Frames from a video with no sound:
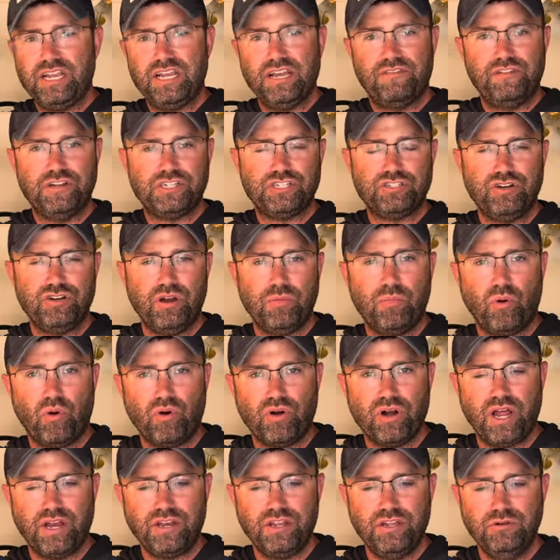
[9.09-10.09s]
a fishing report
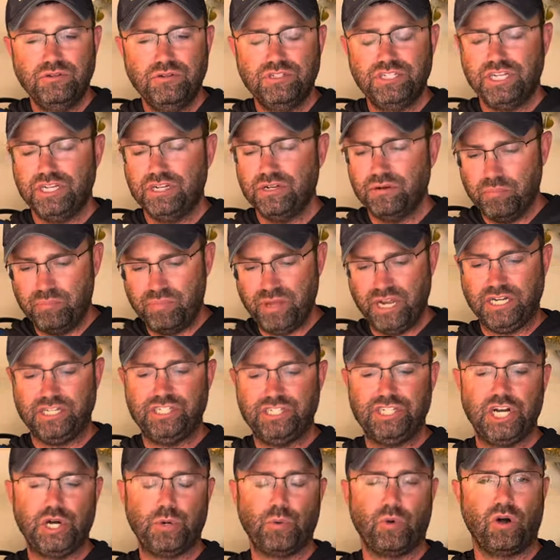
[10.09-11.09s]
on using big
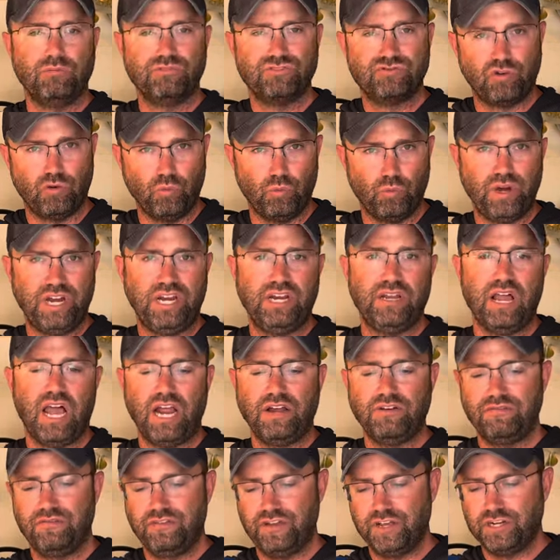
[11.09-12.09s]
jig worms for weed
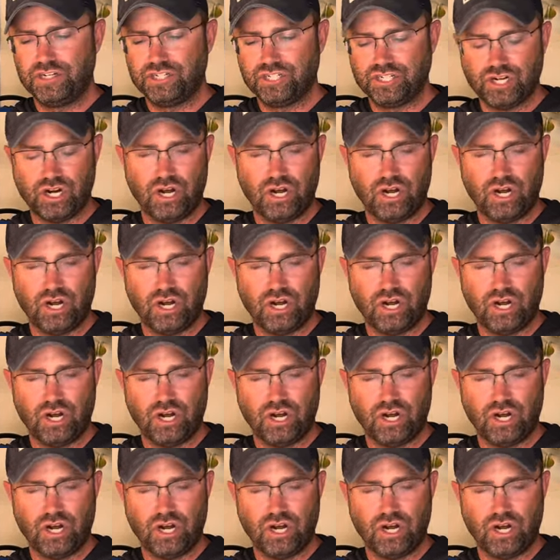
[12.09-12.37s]
line fish,